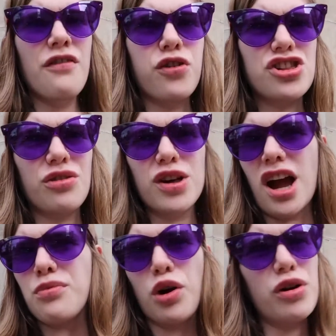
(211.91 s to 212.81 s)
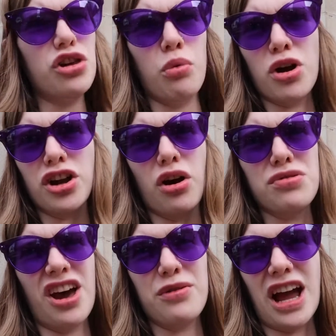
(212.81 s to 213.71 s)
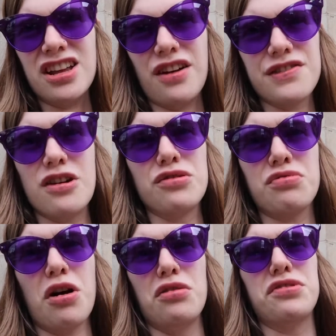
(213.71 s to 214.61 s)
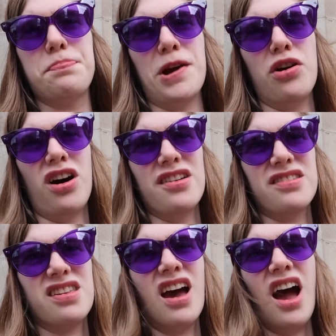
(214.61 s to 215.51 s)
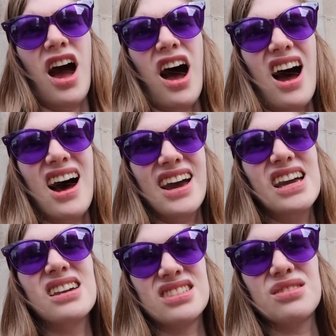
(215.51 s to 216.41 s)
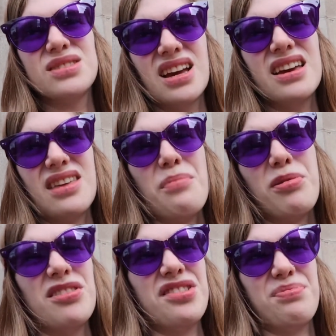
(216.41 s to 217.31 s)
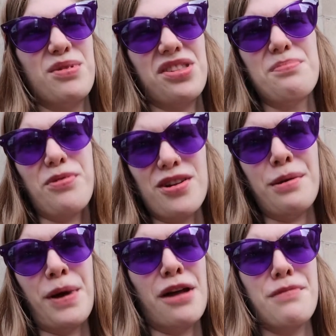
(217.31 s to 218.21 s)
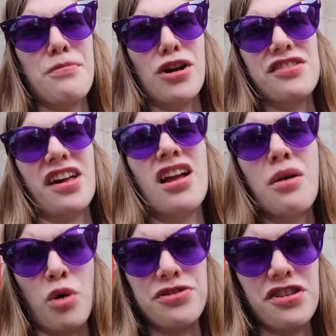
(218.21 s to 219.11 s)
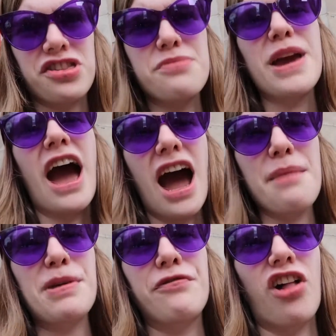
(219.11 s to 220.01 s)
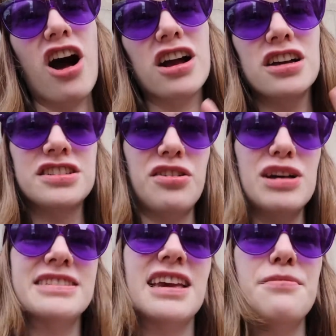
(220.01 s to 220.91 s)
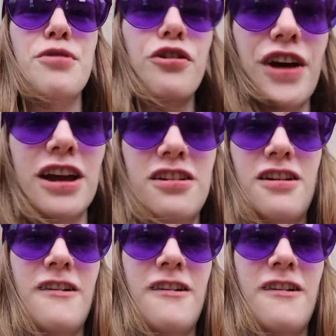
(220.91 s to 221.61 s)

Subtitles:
Unfortunately, I really don't want to go down any of those roads because I associate that place with some pretty bad memories, and I want this to be a happy vlog. So let's keep moving.